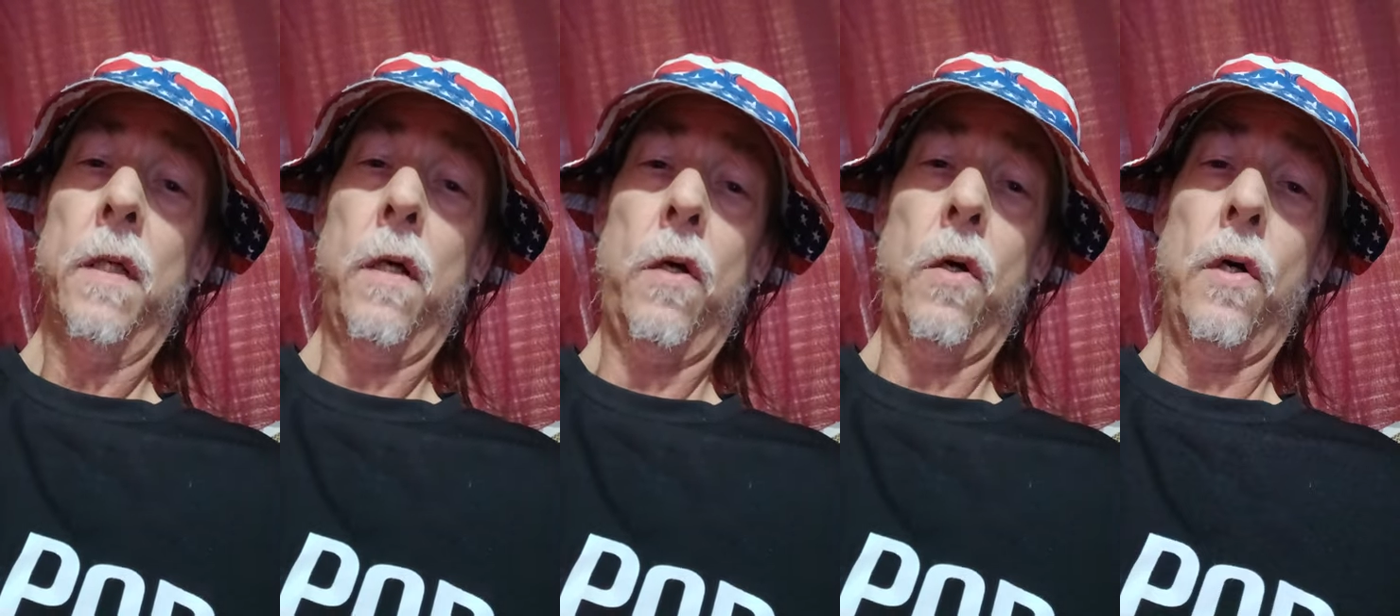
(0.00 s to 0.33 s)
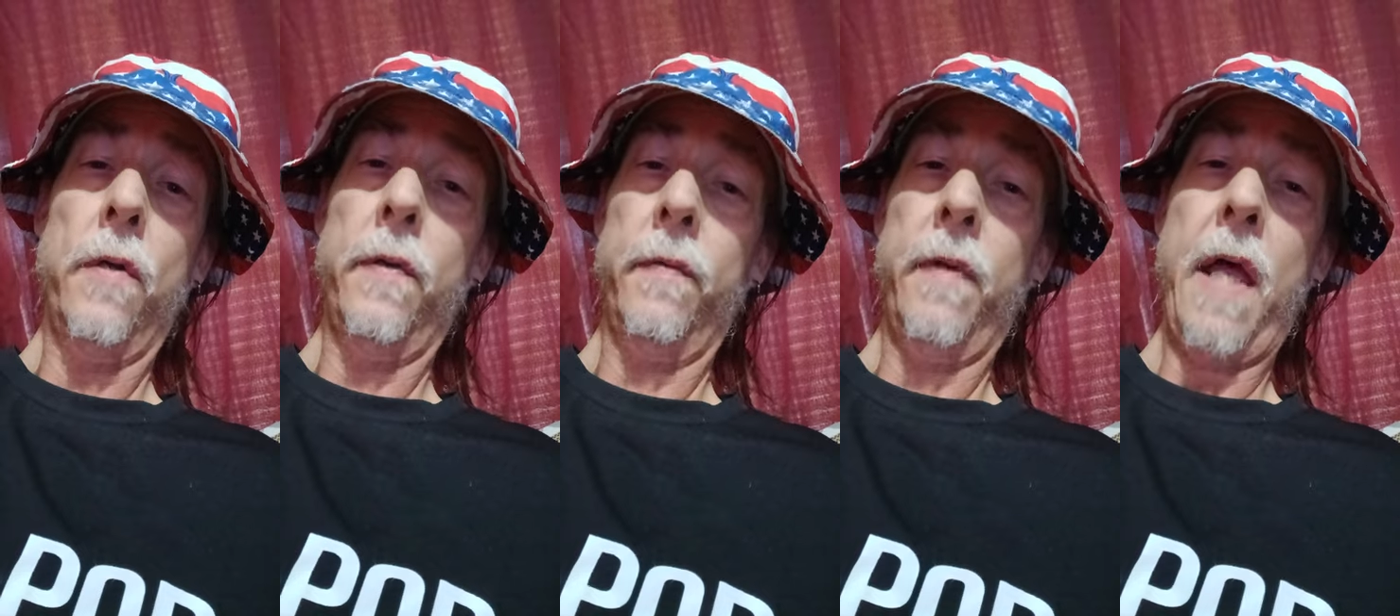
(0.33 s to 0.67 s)

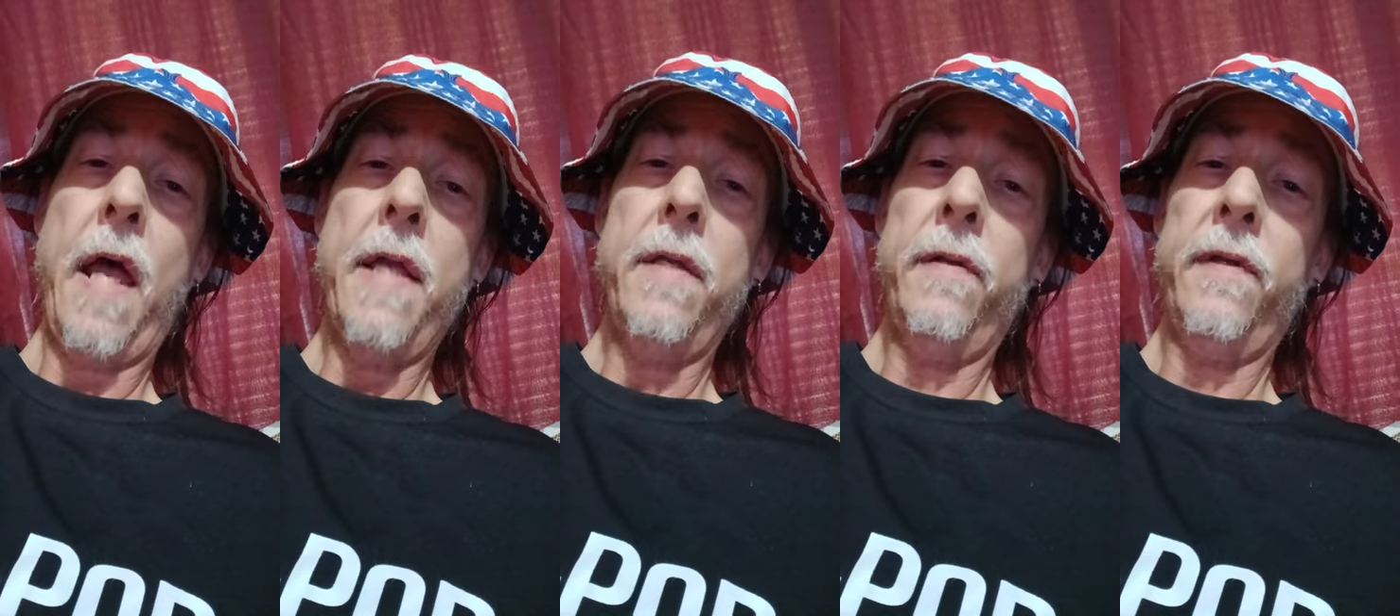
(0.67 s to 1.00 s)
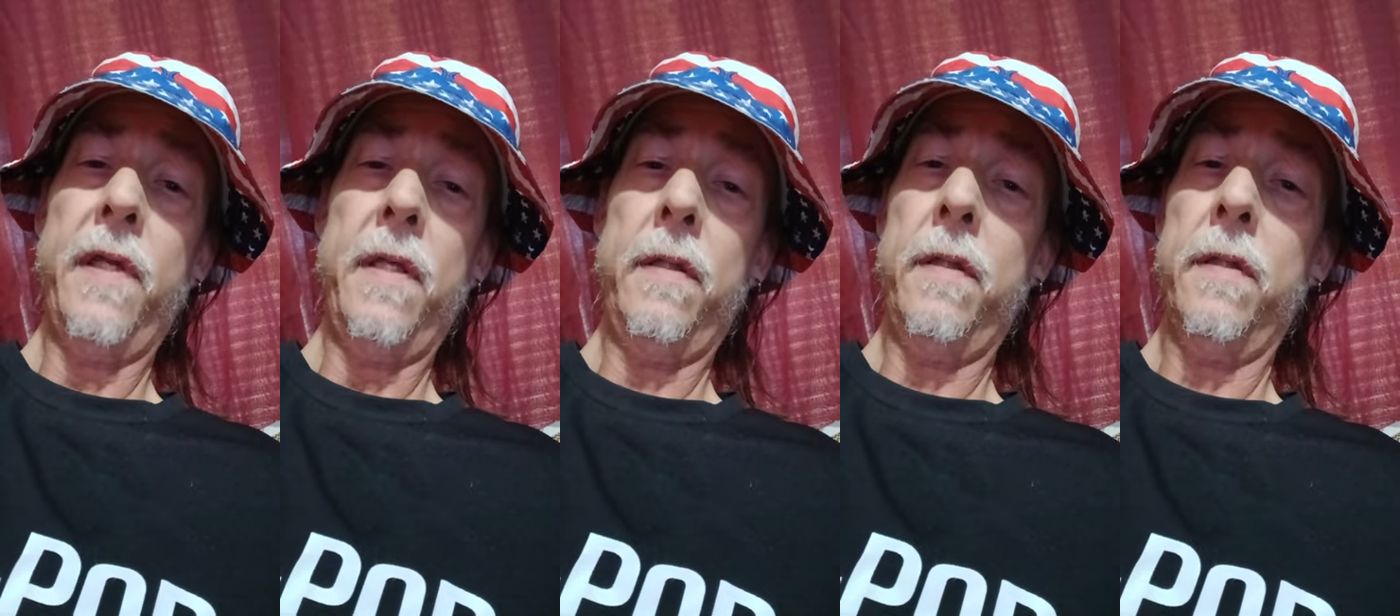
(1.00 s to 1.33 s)
On how you
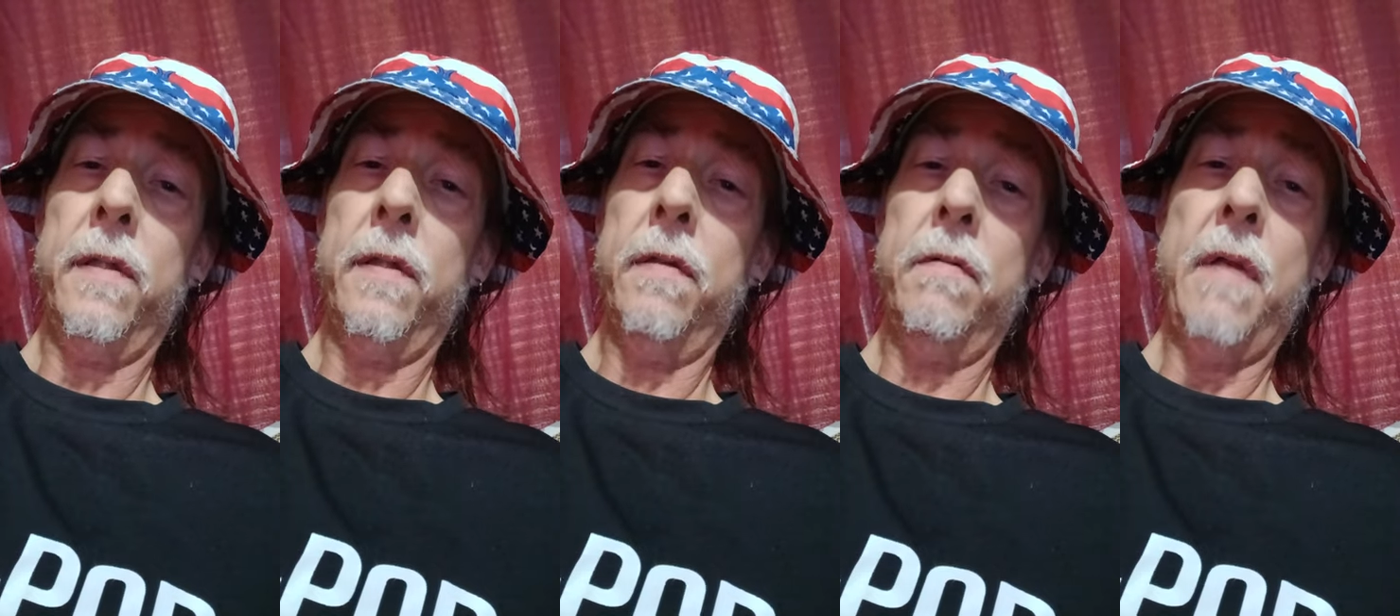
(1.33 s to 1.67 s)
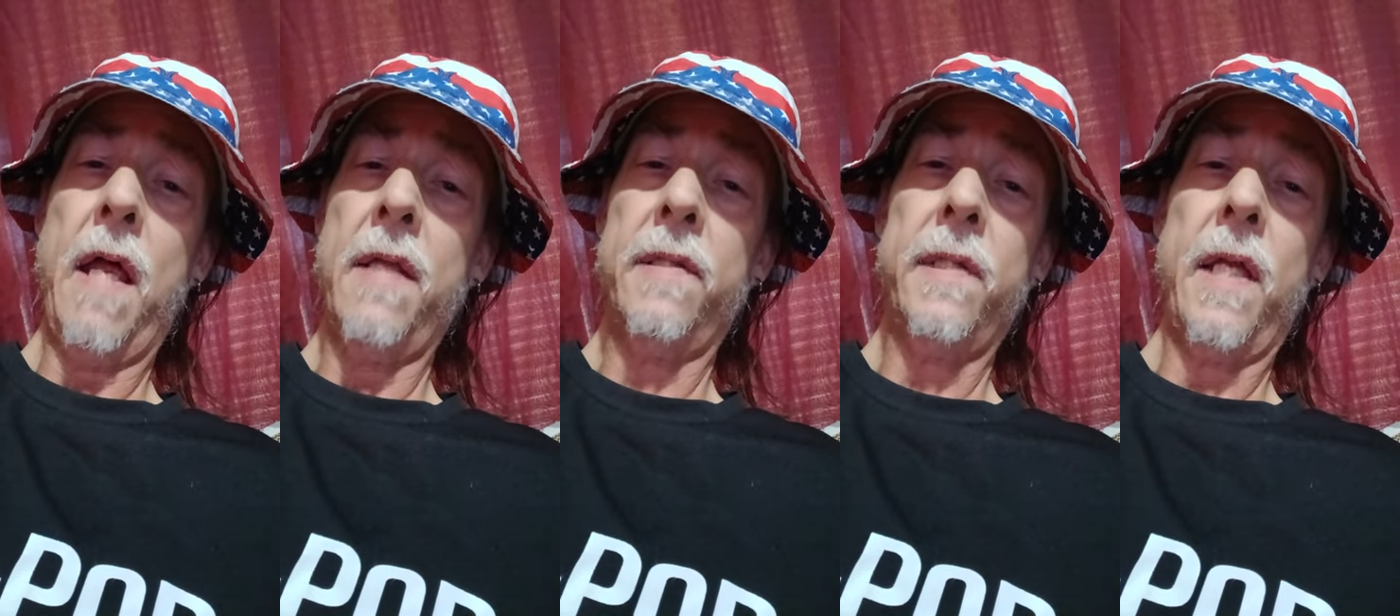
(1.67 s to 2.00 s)
think the
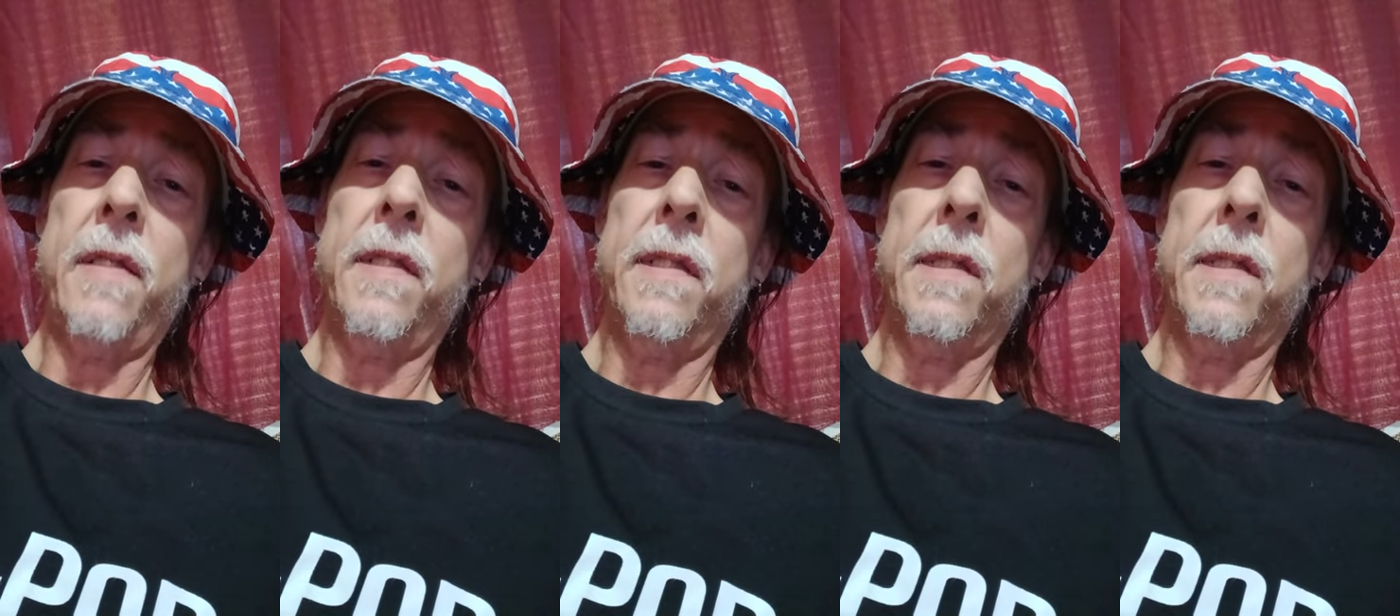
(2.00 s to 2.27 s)
United States